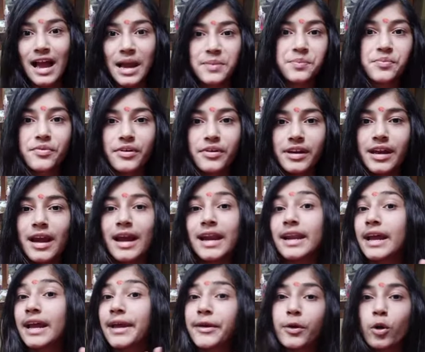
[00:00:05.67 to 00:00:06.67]
I'm Priya
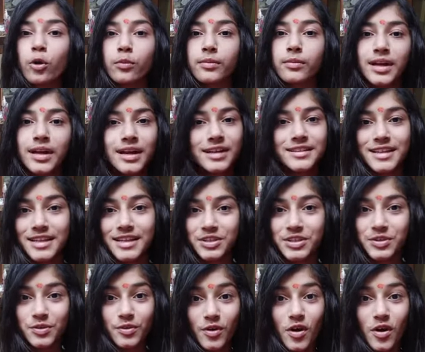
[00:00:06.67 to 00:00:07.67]
and I hope that
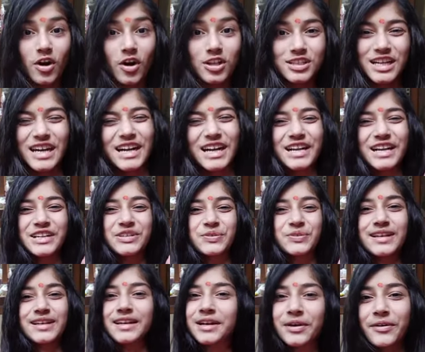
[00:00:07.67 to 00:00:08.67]
you all are
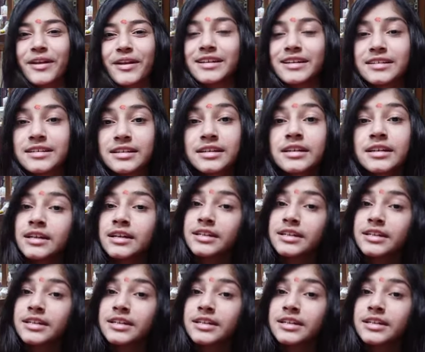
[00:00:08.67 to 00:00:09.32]
doing great.